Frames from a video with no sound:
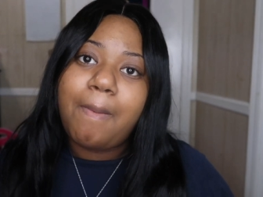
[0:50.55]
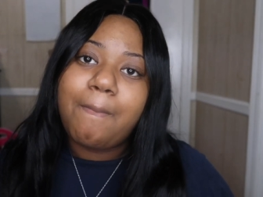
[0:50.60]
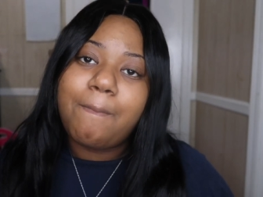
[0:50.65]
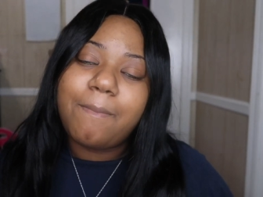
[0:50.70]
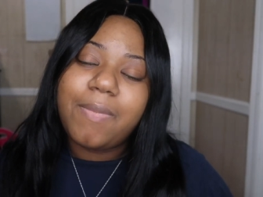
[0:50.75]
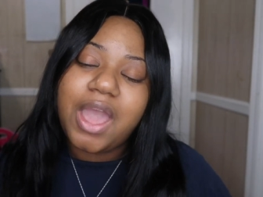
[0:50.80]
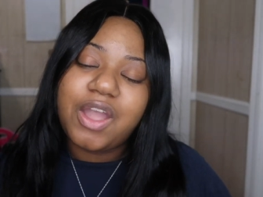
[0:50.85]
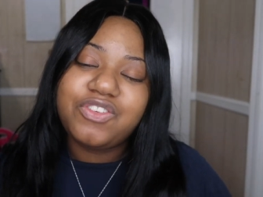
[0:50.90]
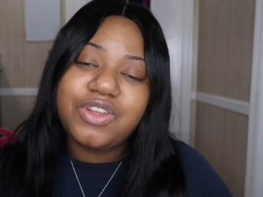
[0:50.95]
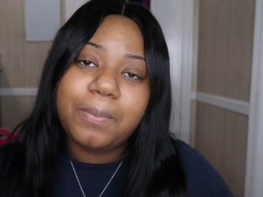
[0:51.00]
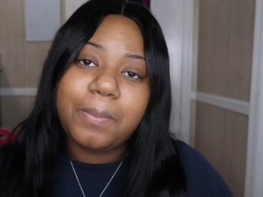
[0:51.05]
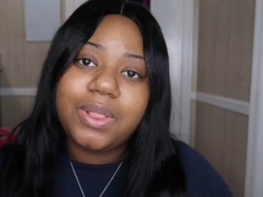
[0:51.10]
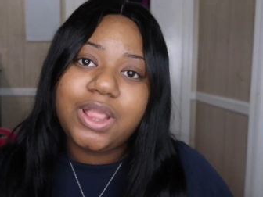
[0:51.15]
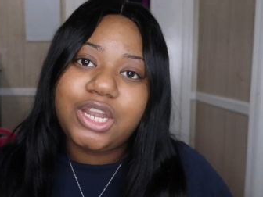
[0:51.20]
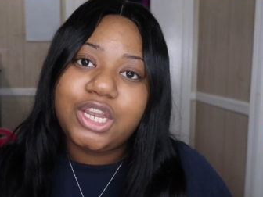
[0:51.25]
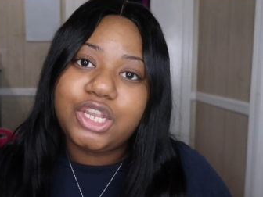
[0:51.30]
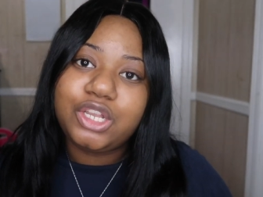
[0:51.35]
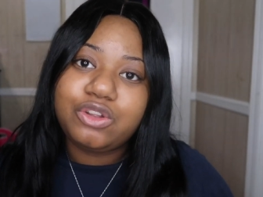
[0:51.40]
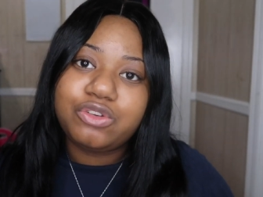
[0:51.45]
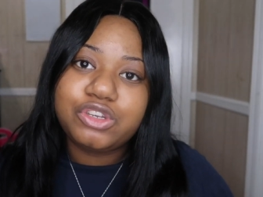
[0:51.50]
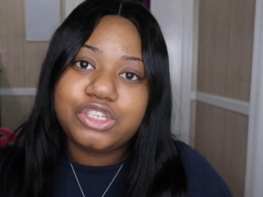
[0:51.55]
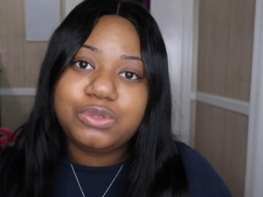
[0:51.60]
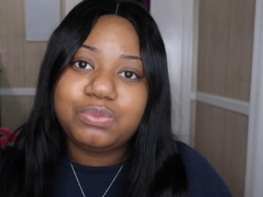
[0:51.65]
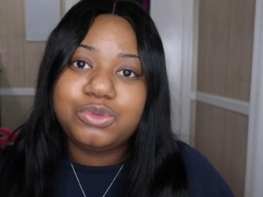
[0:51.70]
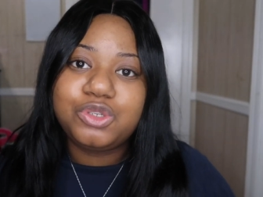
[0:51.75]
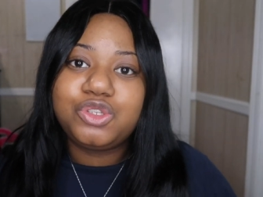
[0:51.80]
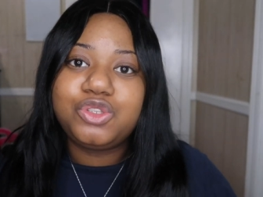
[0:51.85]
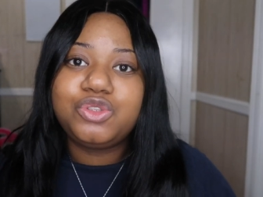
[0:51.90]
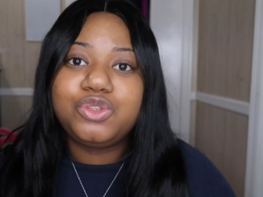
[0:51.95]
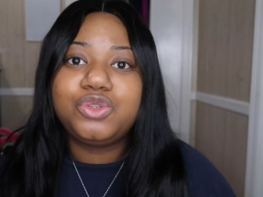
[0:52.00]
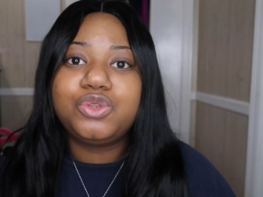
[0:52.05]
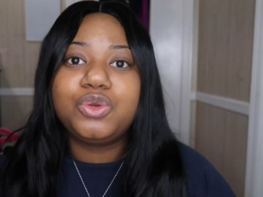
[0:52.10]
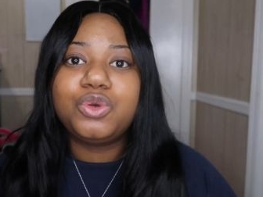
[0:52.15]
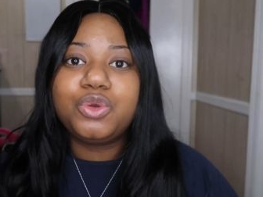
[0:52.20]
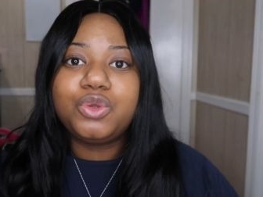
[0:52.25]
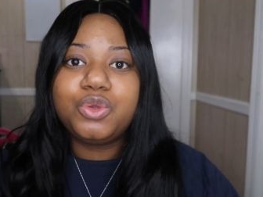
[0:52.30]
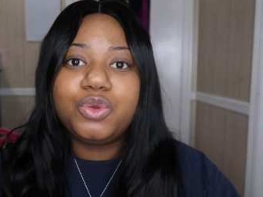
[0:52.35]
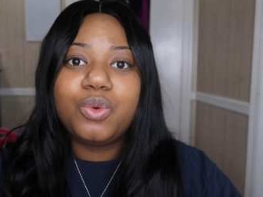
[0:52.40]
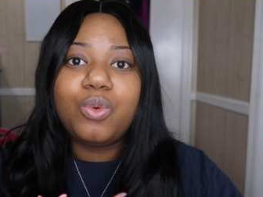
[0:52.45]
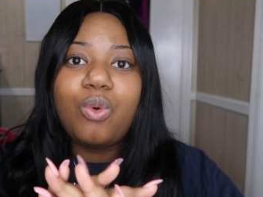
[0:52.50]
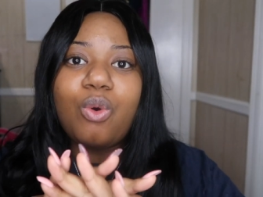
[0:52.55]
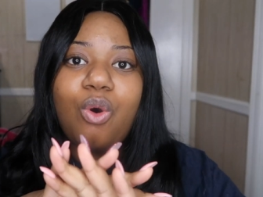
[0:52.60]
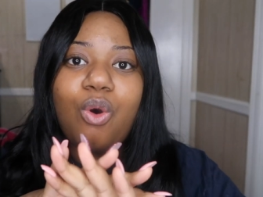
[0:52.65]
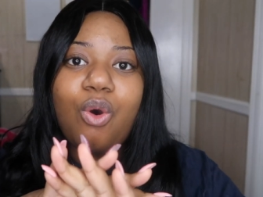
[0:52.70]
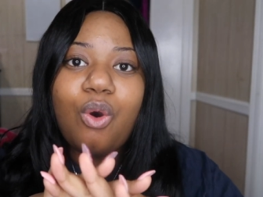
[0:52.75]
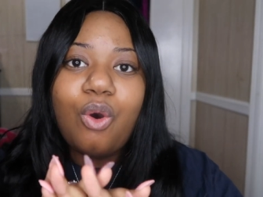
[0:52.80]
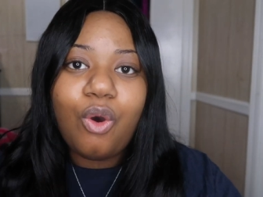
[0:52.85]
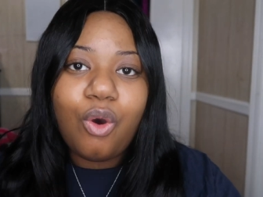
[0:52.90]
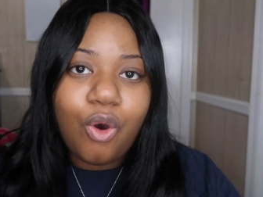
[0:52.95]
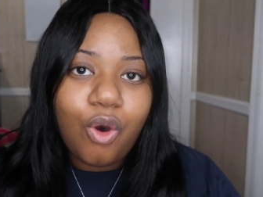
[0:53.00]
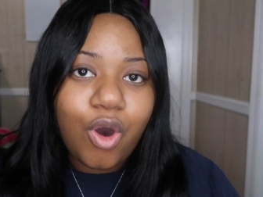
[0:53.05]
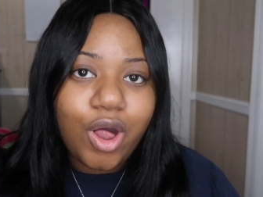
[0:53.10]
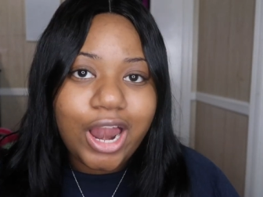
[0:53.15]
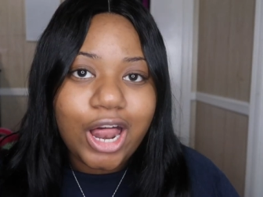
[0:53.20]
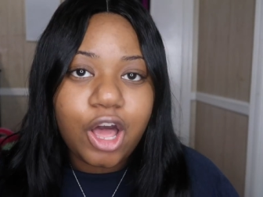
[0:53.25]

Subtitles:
Merry Belated Christmas to you all.